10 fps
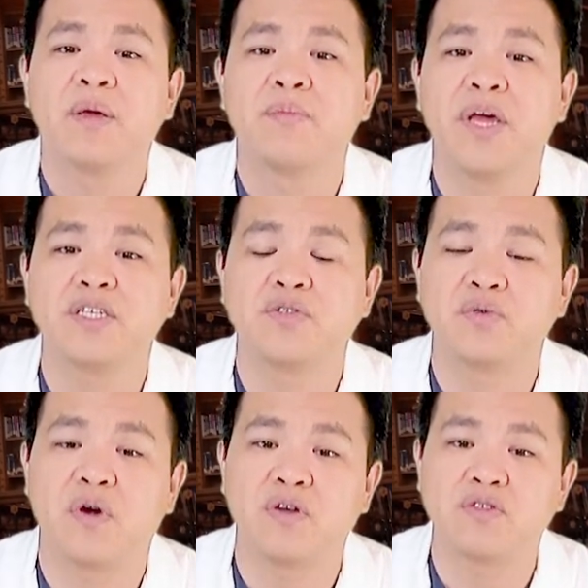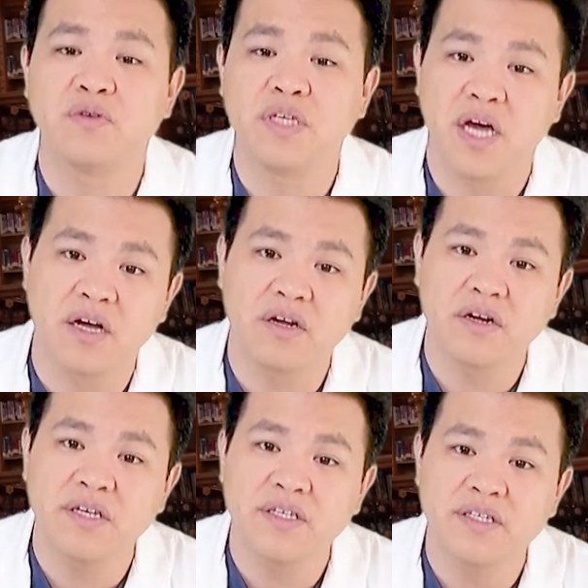Patients were also
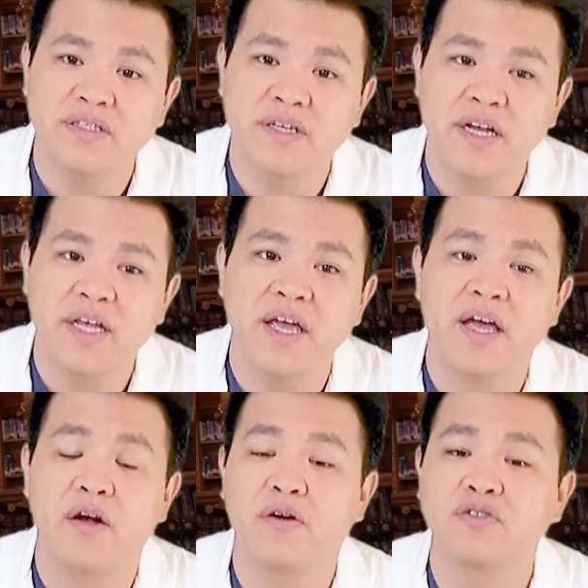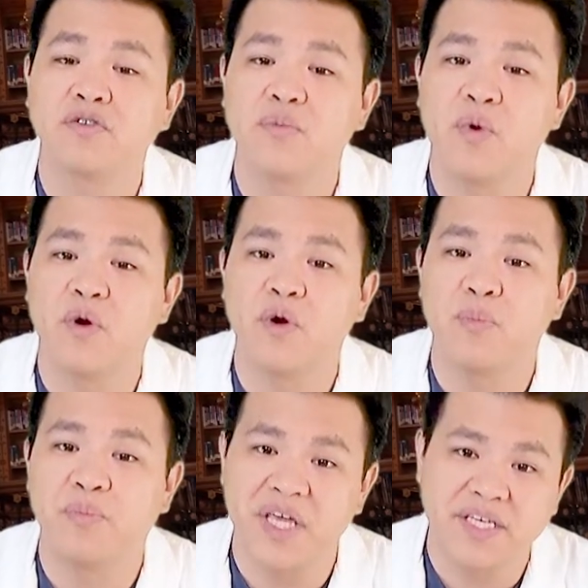younger in this study and also more
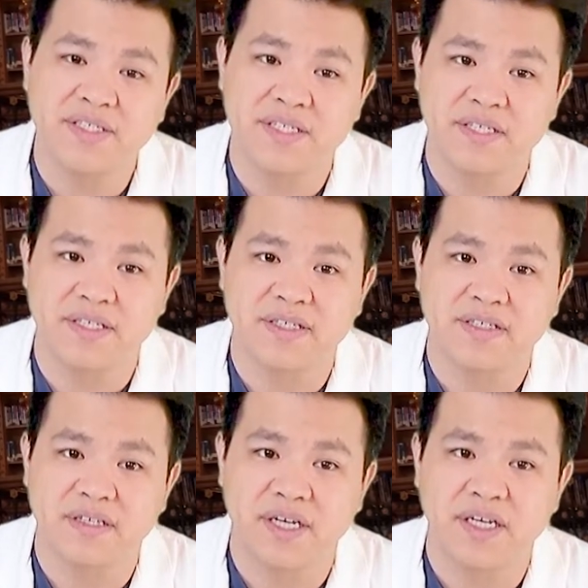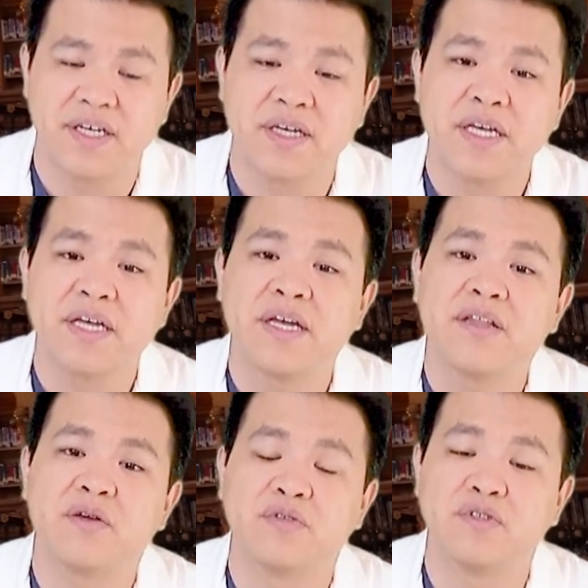obese in this study.
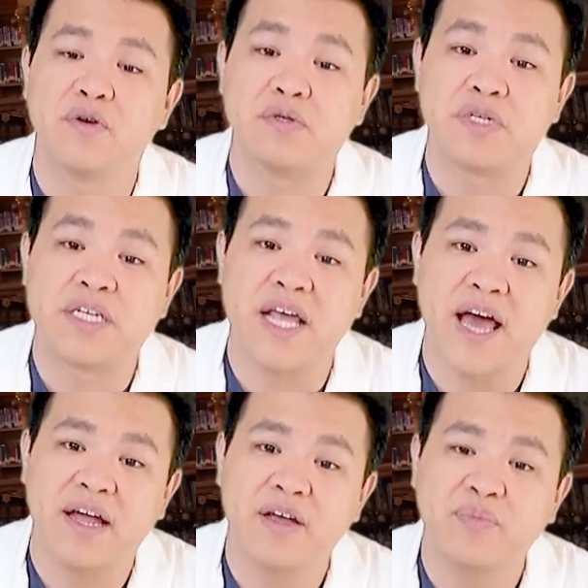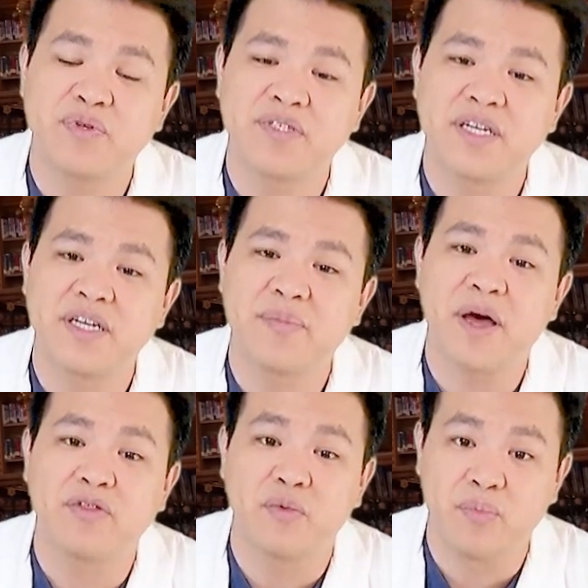There was no data presented
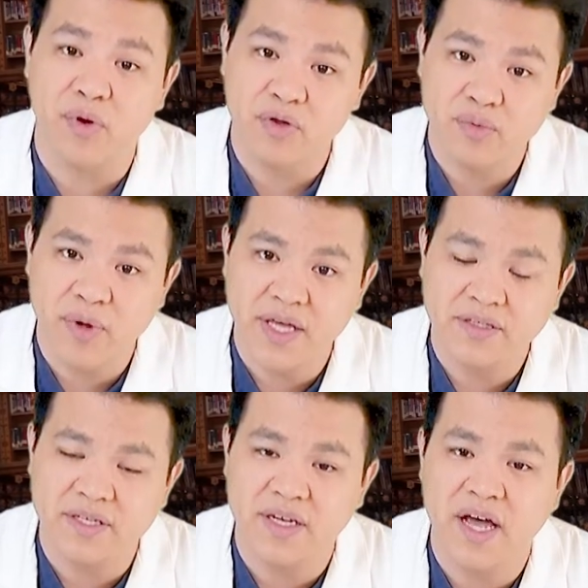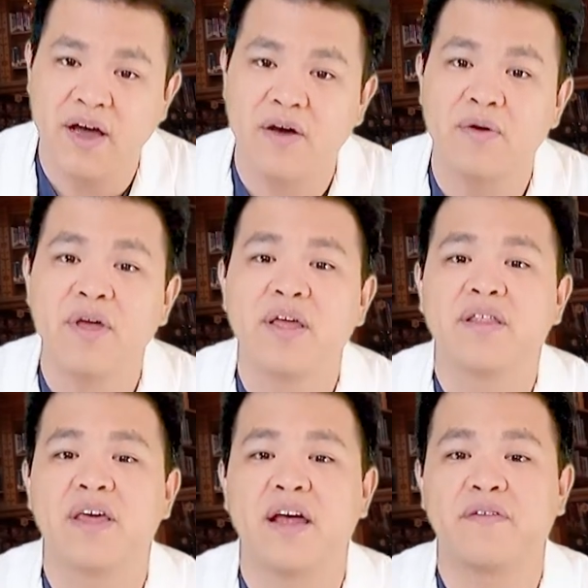about the birth weights and how
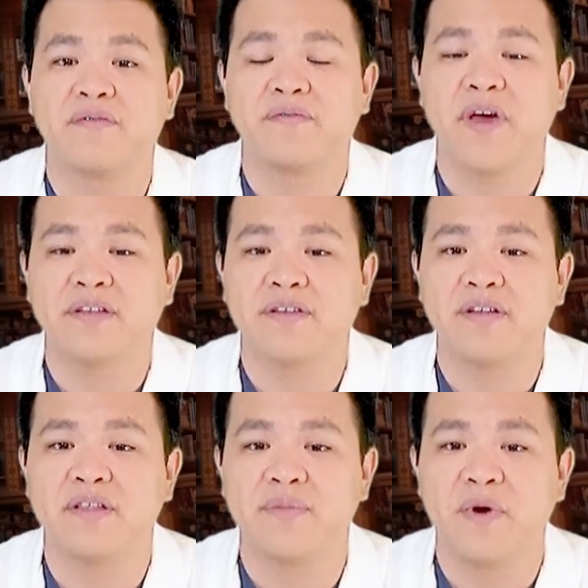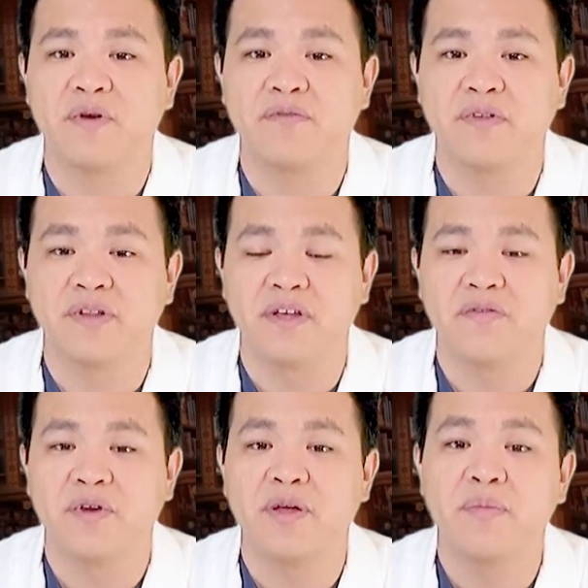that affected the mode of
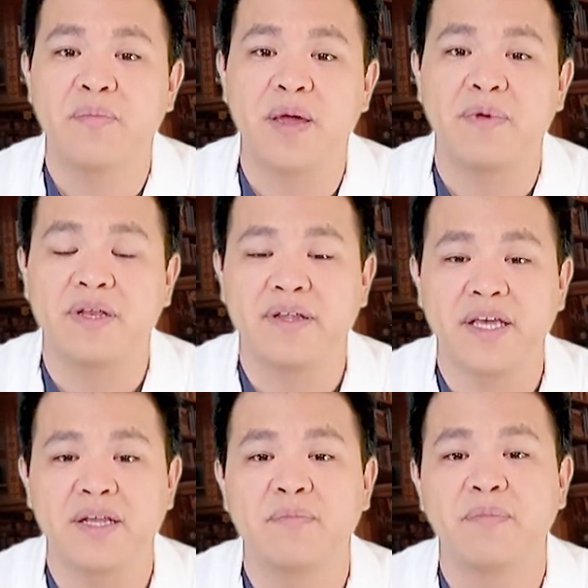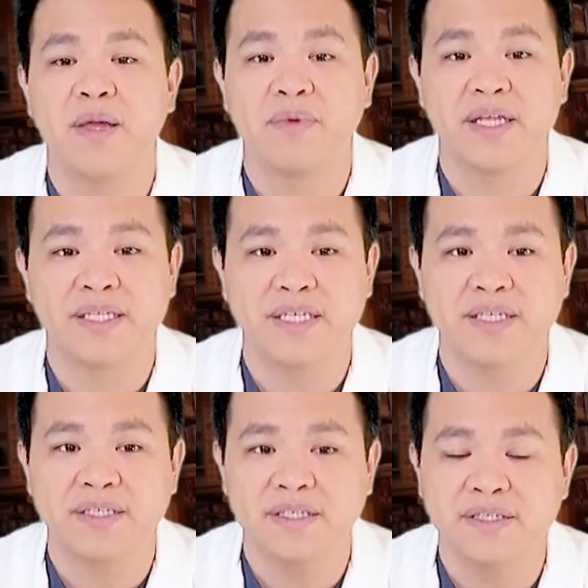delivery. Maybe it did, maybe it
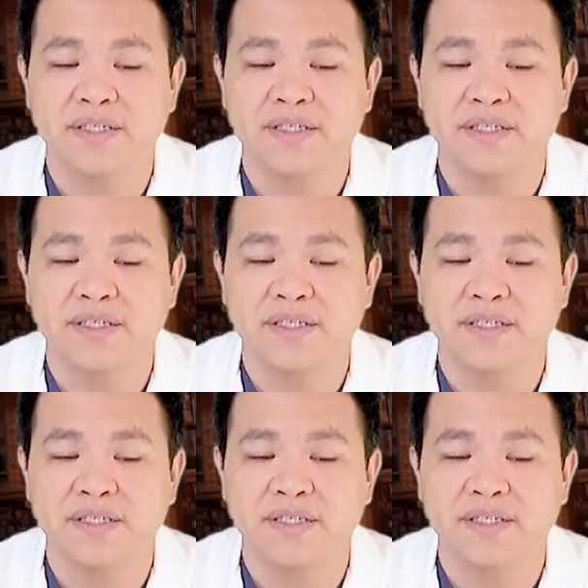didn't.